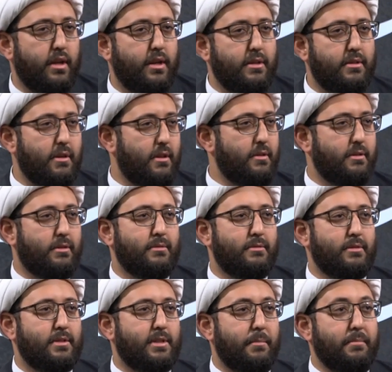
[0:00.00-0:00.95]
No,
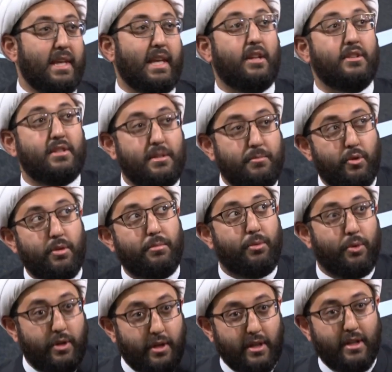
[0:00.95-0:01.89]
something else is more
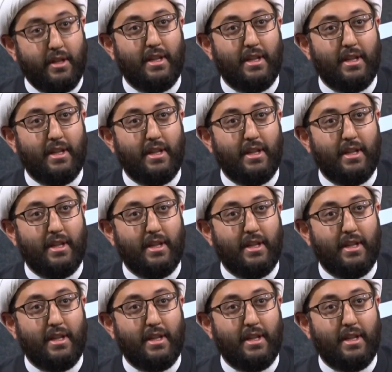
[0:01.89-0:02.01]
important.